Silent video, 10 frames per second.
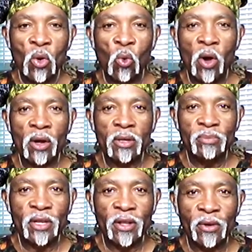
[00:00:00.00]

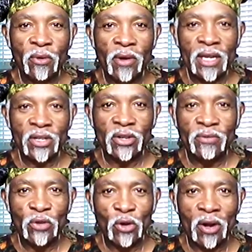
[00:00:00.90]
Welcome to the rest
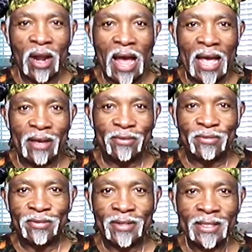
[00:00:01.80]
of your
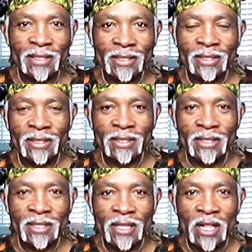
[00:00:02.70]
life.
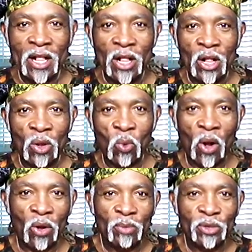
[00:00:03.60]

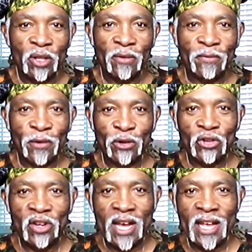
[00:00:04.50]
Welcome to the
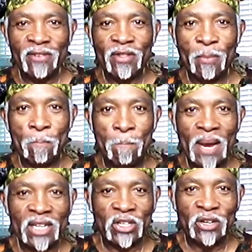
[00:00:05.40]
first day of the
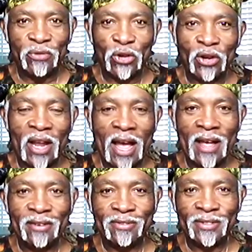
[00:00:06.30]
best of your
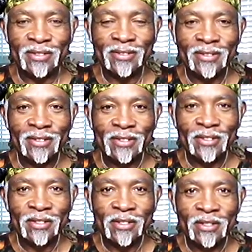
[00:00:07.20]
life.
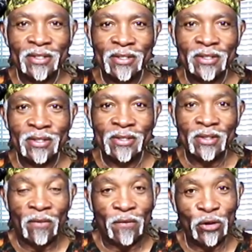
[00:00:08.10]

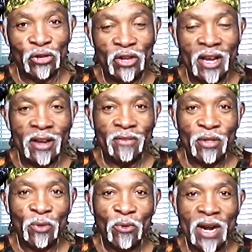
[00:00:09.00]
The first day of
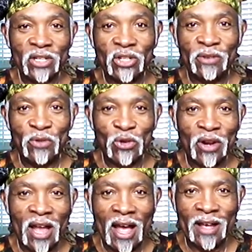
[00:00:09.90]
the rest of your
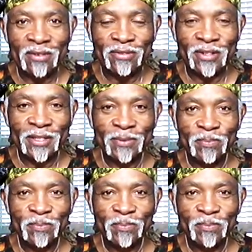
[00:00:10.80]
life.